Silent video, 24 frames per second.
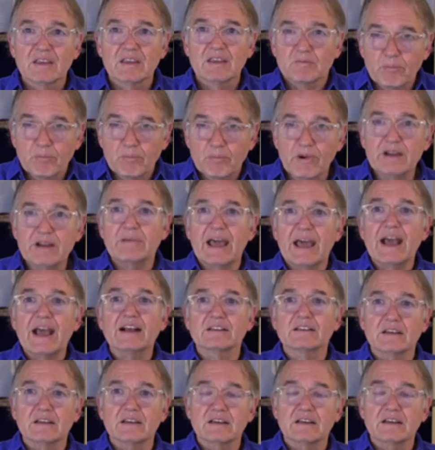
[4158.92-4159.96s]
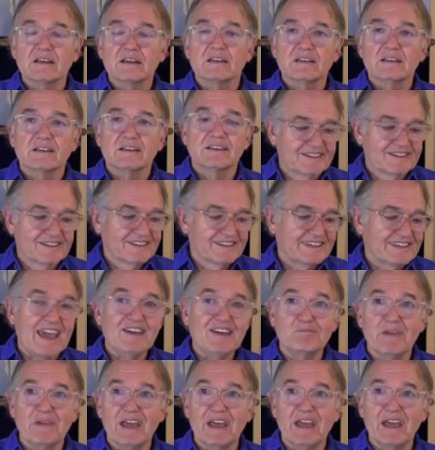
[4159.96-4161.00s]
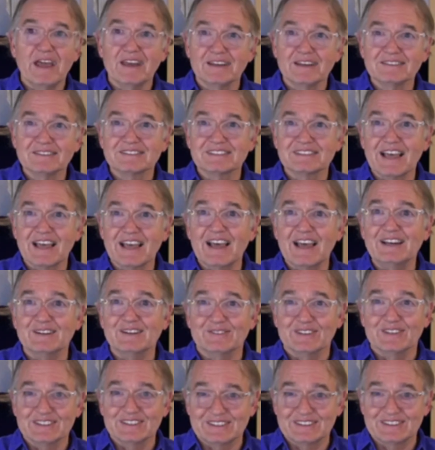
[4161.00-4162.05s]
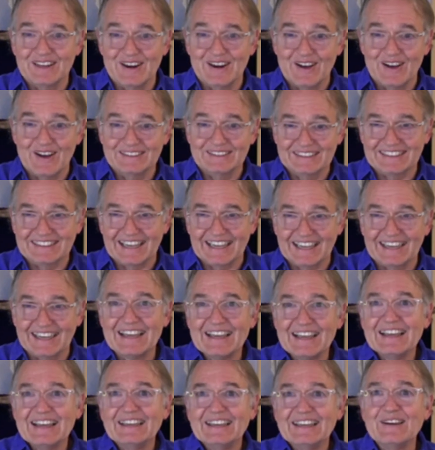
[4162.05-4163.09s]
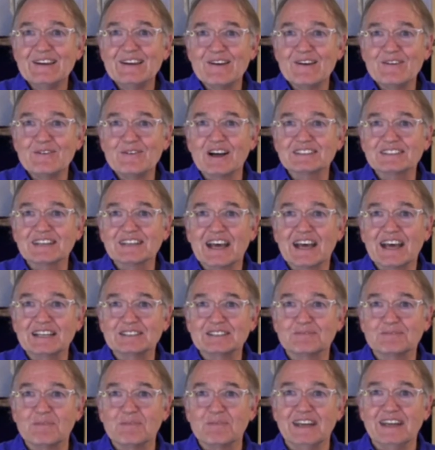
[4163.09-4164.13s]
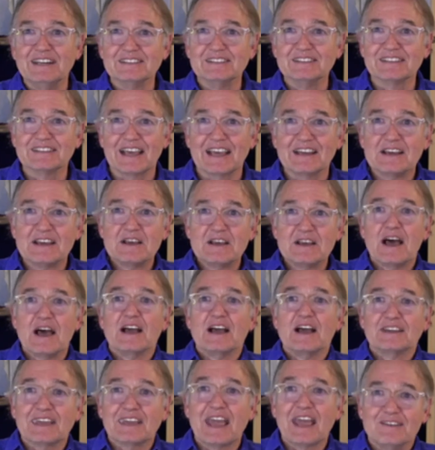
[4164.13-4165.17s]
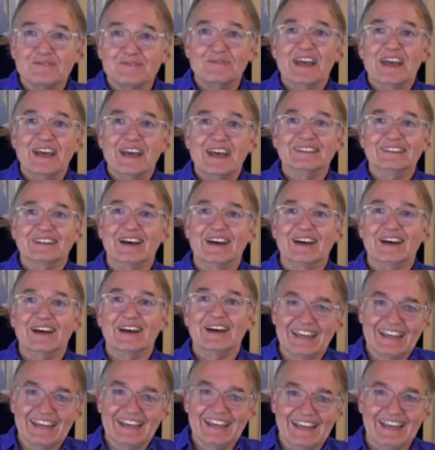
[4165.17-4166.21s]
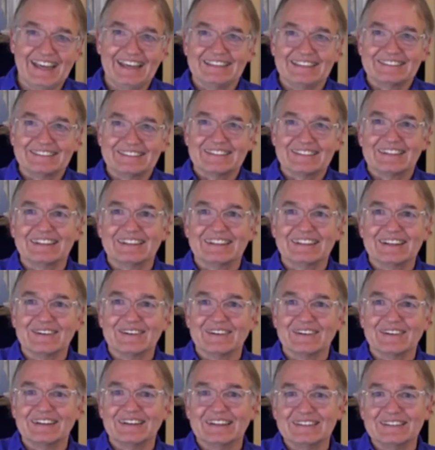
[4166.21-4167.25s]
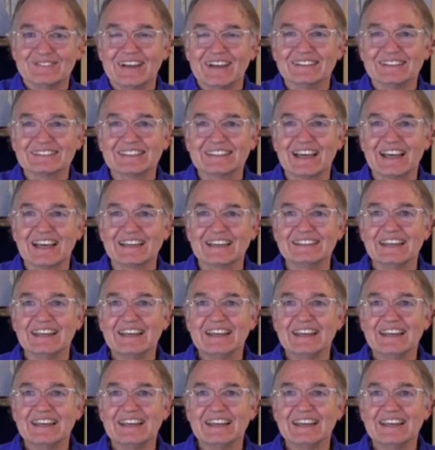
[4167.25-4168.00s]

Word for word: bring back the caveman inside of us. You know, it's just like, you watch Iceman, he's like a caveman, you know, he's really over on his male side.